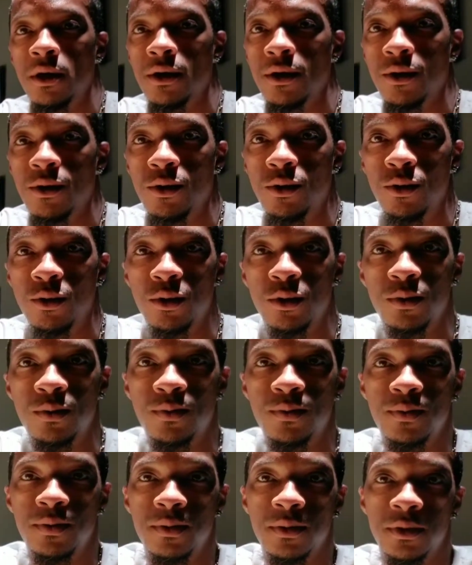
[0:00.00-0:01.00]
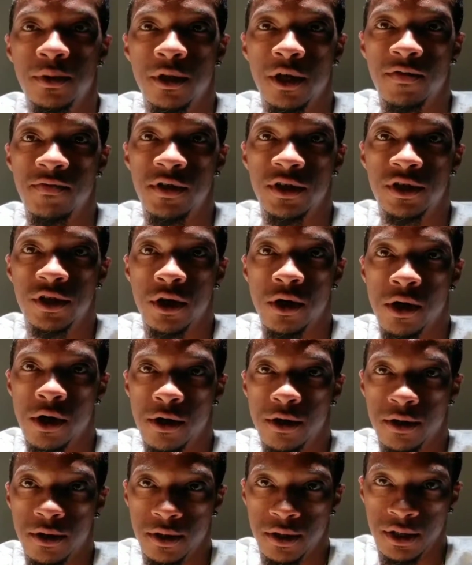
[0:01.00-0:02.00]
Ooh, love this
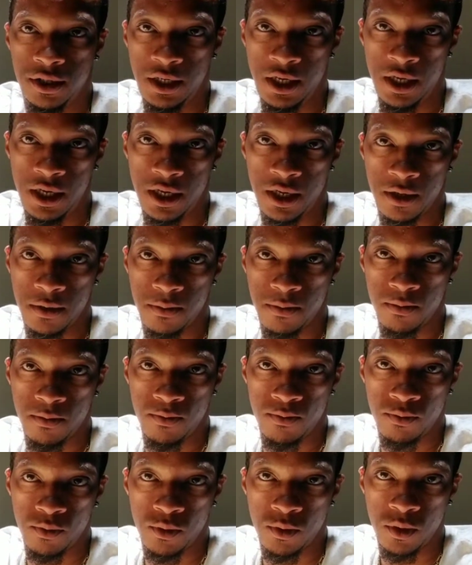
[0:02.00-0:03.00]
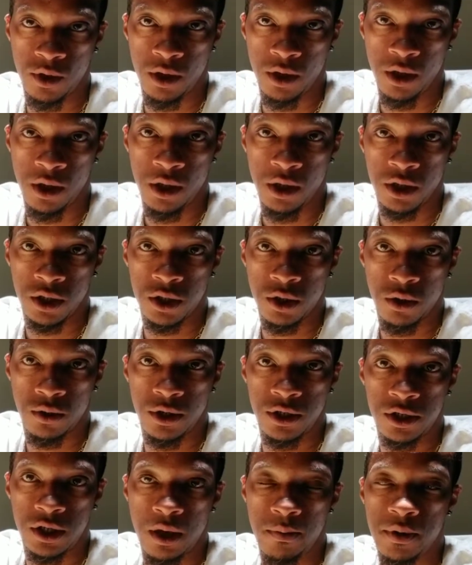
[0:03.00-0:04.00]
card. Scene. So
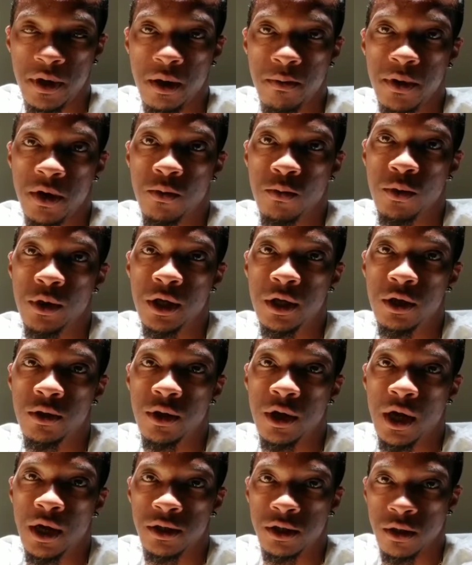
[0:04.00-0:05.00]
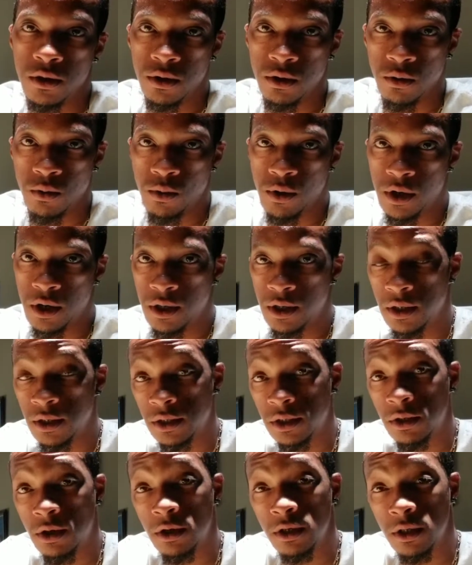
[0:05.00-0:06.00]
this upcoming week, you guys are going to want to
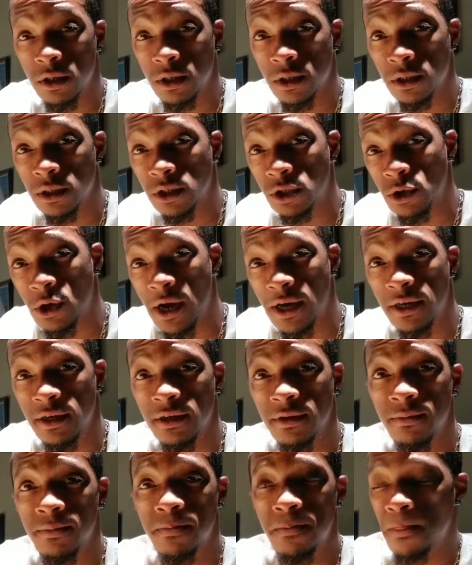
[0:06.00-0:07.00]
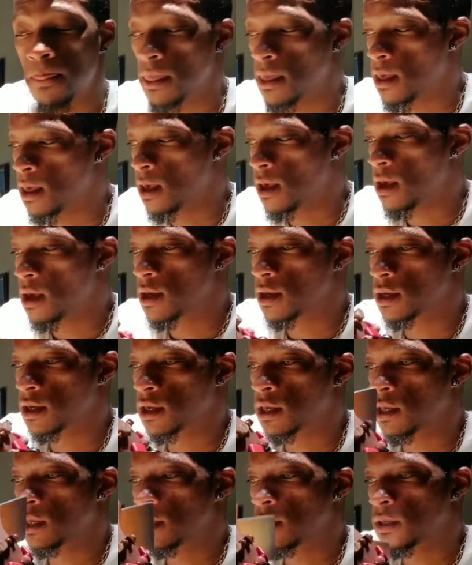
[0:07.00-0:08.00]
start to try to
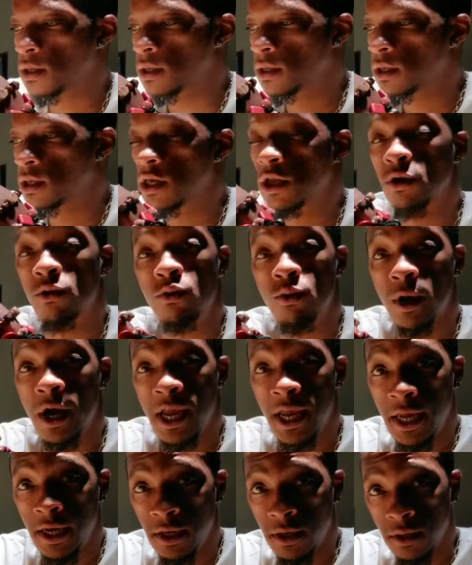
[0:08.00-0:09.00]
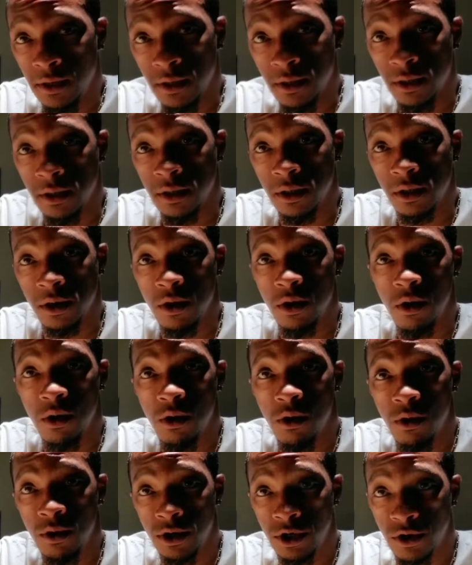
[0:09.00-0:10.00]
get a rein
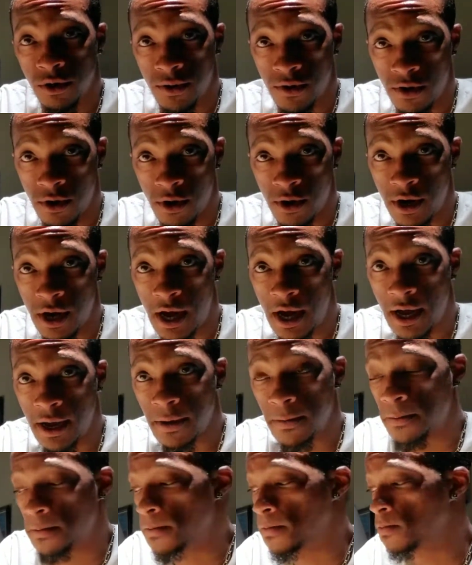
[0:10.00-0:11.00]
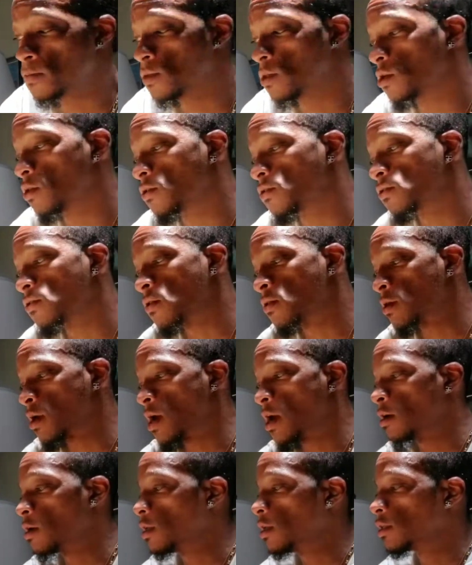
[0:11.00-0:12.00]
on your third eye. Your third
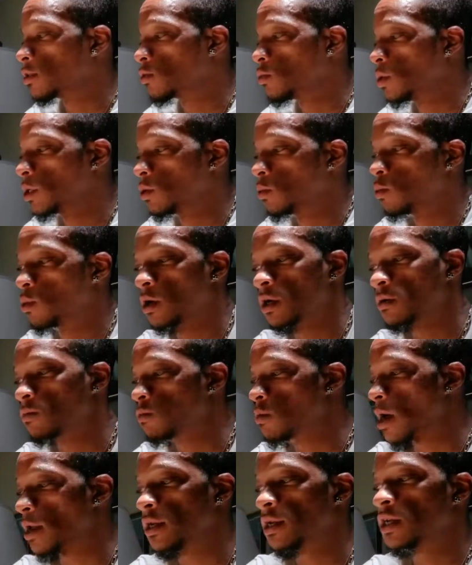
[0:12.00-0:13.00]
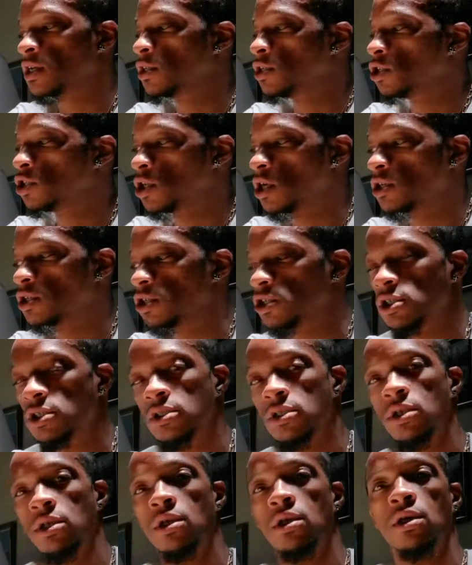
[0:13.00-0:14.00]
eye is going to work right in conjunction
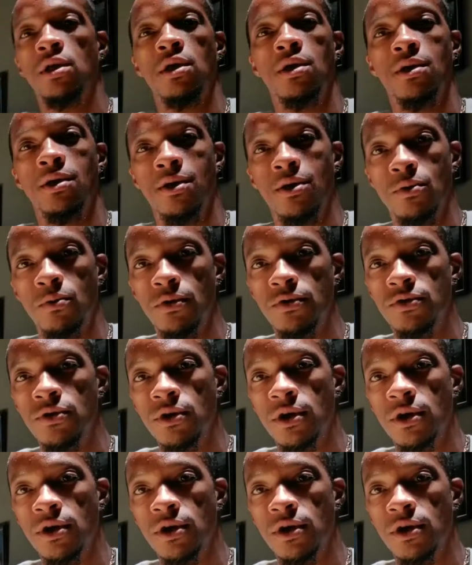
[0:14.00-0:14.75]
with your